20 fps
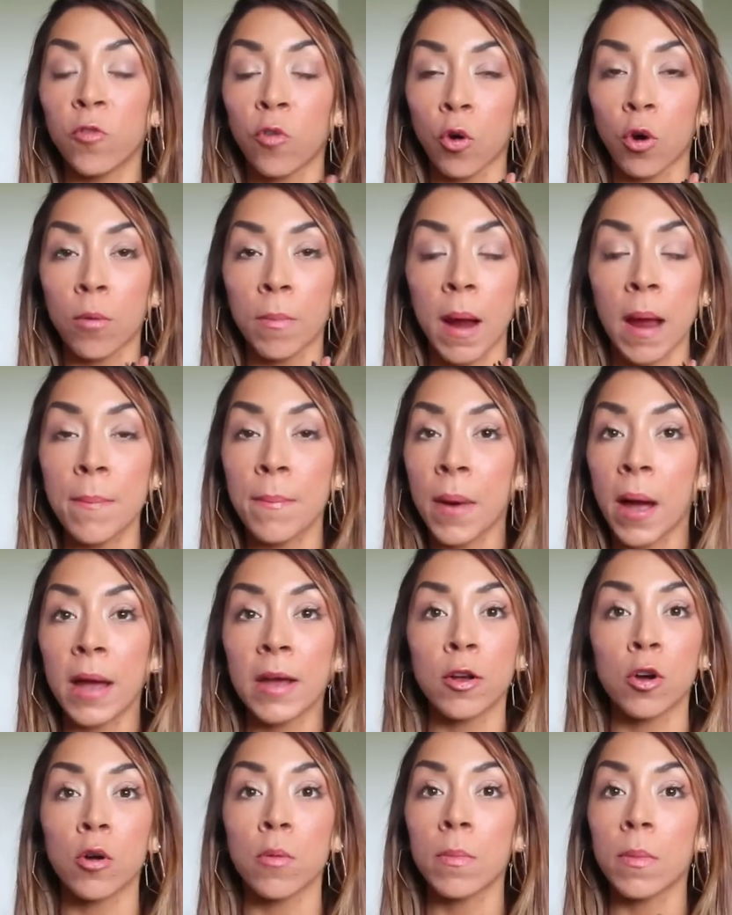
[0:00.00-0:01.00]
for my
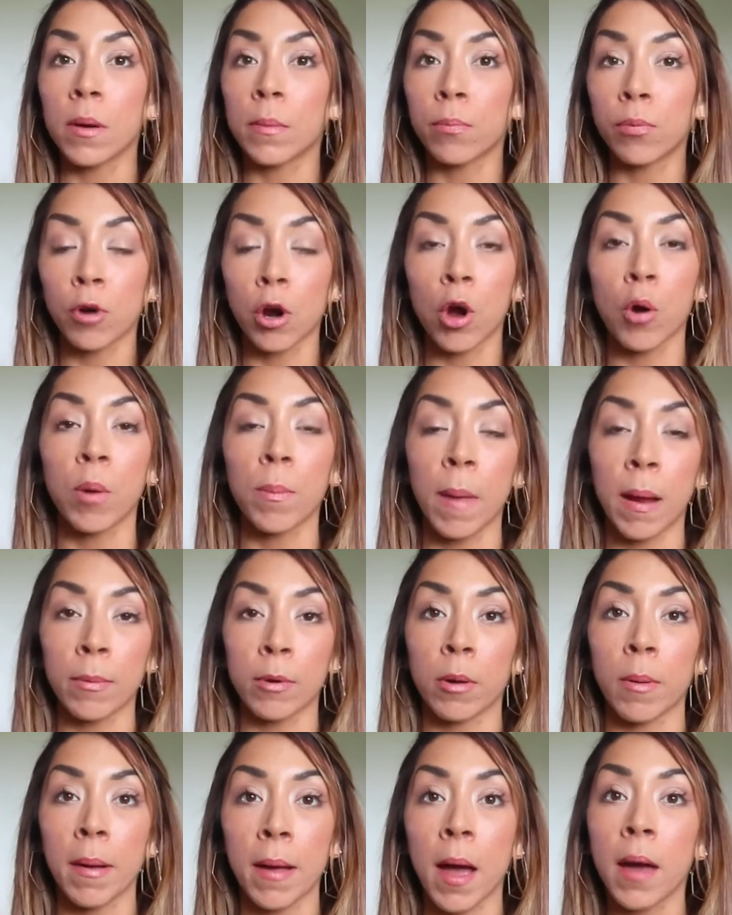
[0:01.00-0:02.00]
Biohm Pro and my
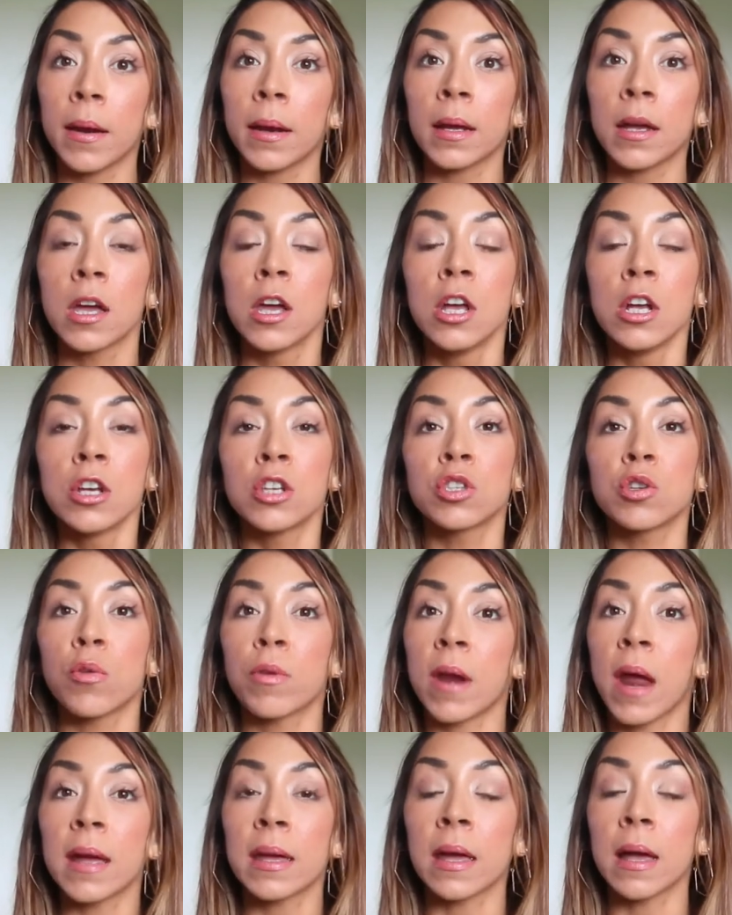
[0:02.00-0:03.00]
prebiotic so
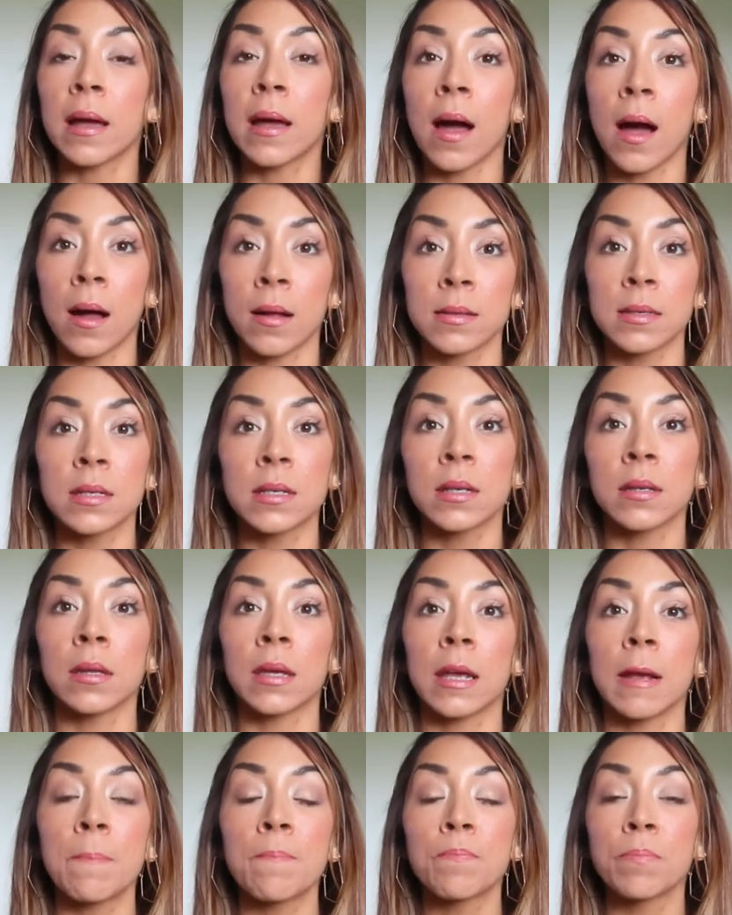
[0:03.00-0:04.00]
that I can
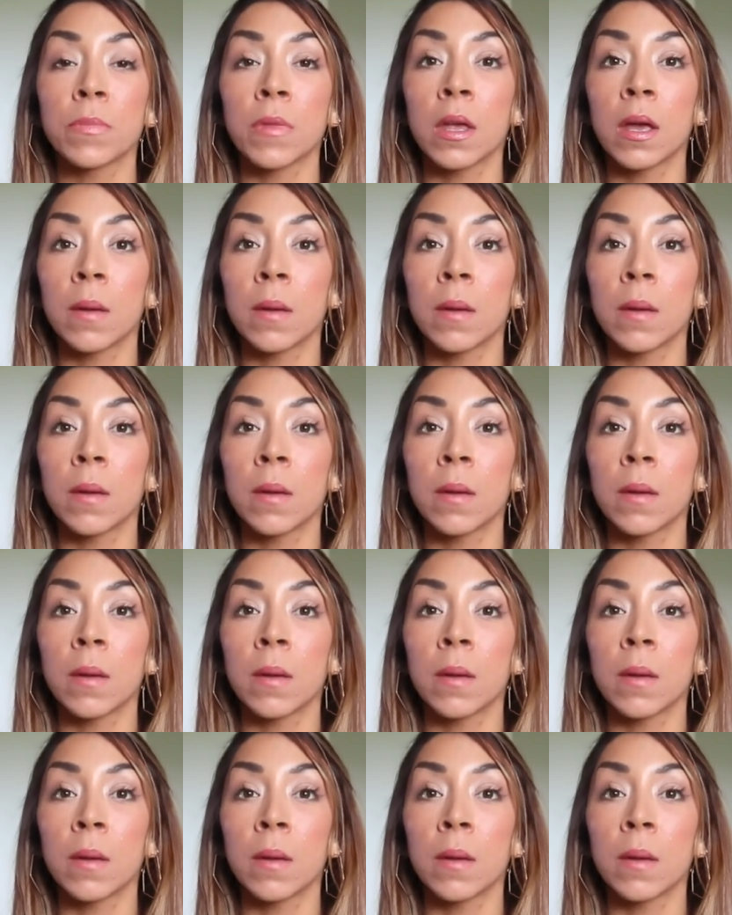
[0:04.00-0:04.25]
constantly